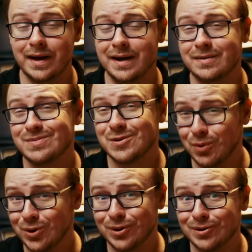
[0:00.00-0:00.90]
and
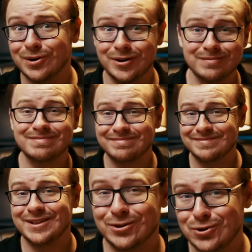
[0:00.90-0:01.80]
spoiler spoiler alert,
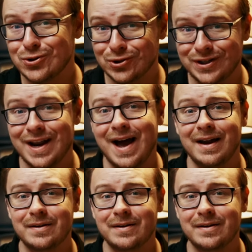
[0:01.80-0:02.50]
they're usually not.